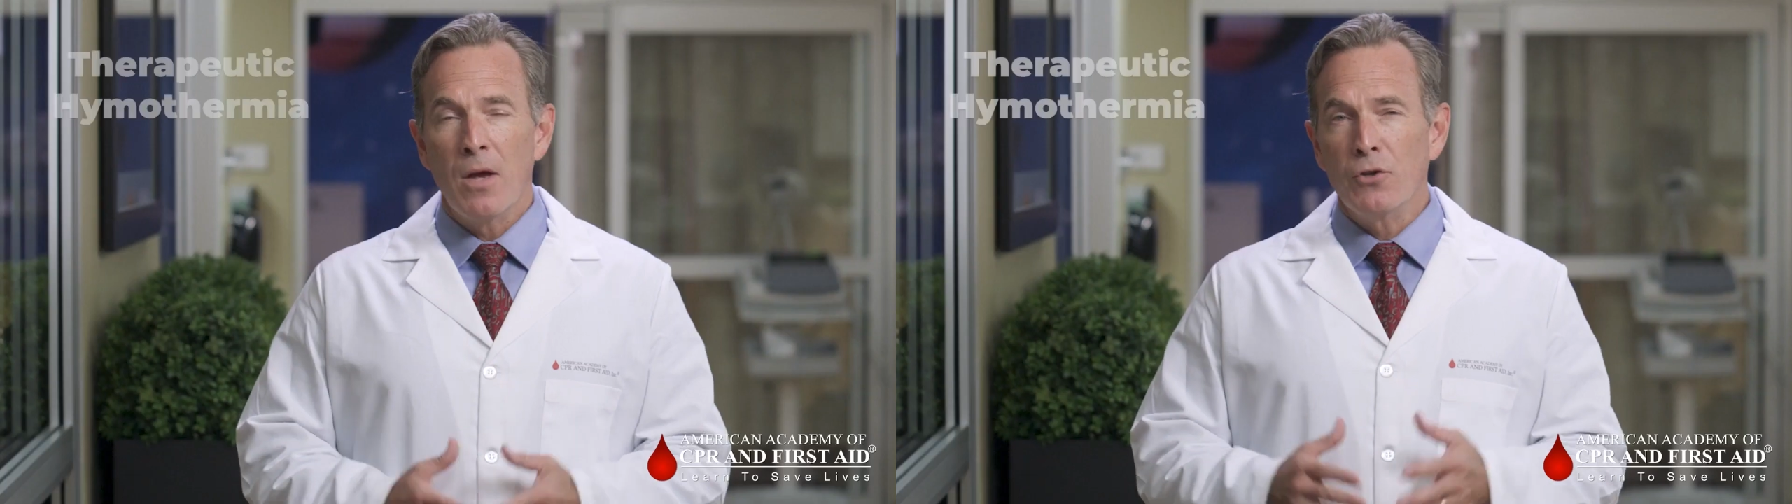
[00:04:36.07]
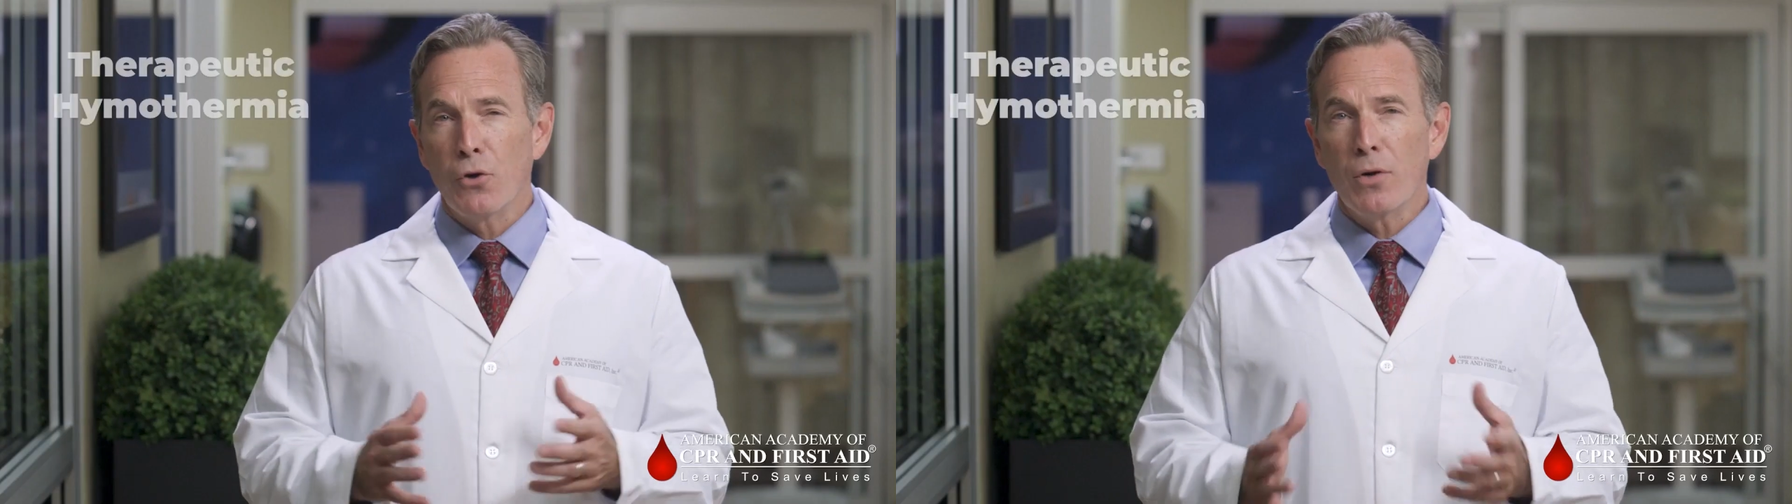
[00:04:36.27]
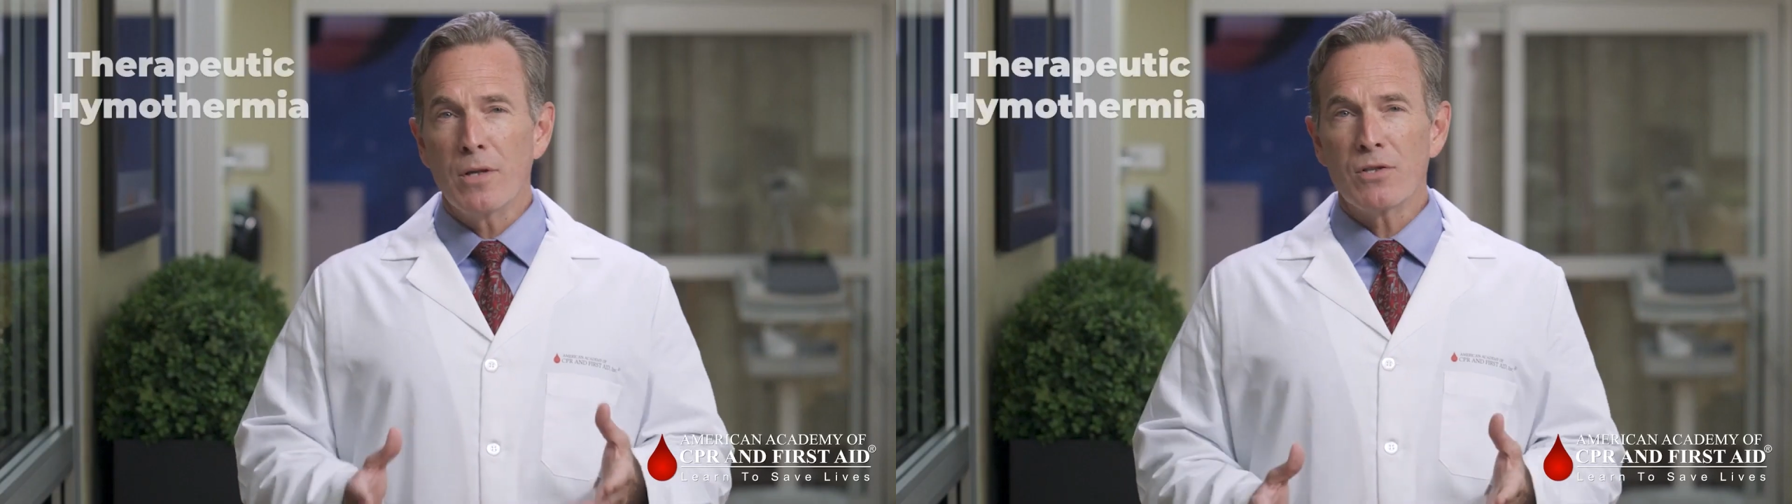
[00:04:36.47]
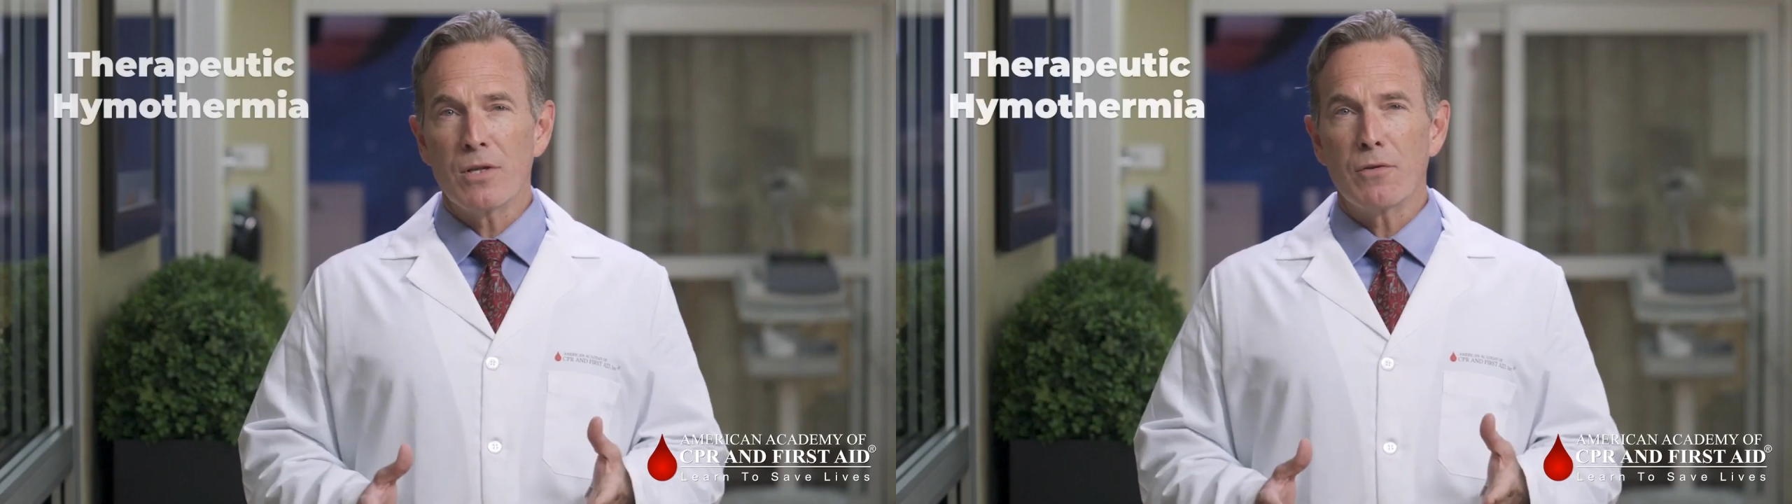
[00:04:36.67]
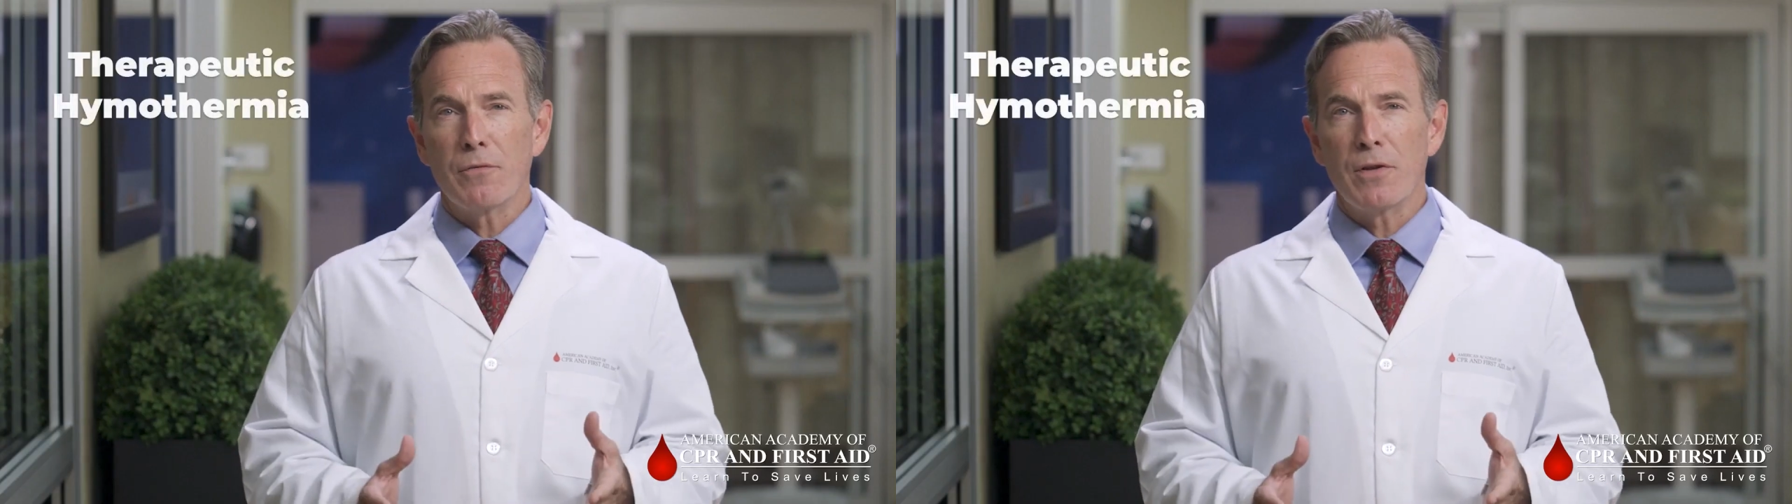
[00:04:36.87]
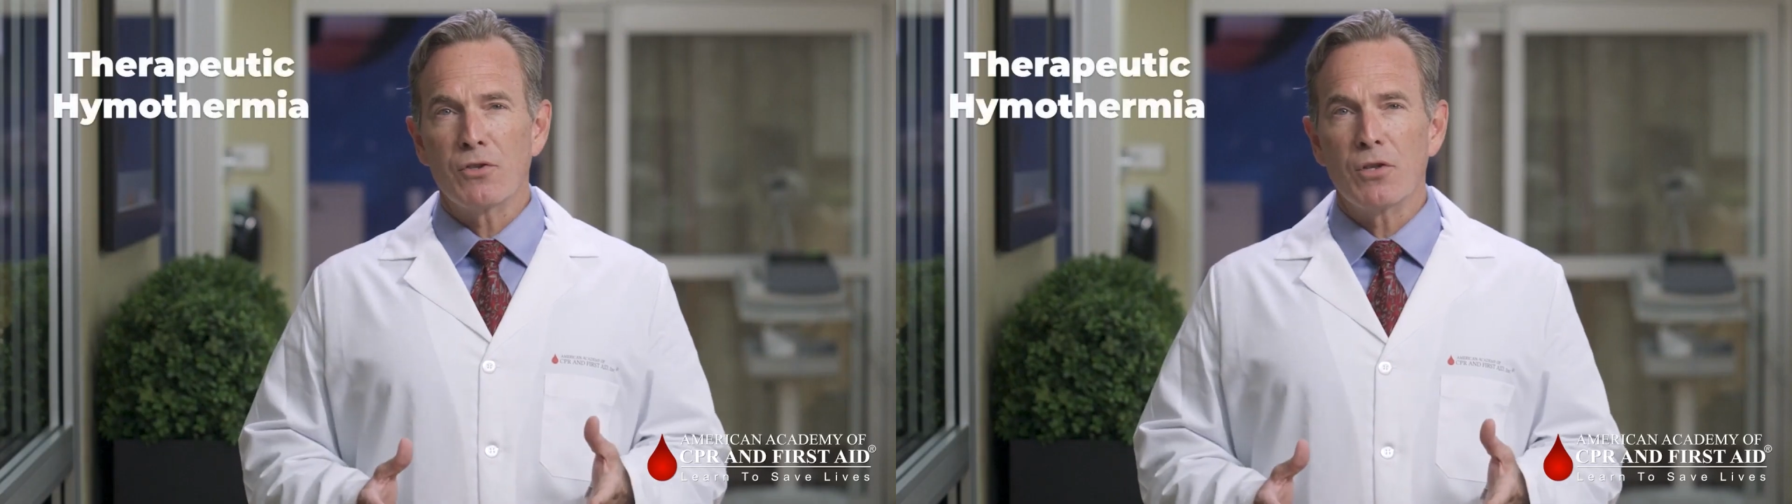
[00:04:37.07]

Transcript: During this intervention,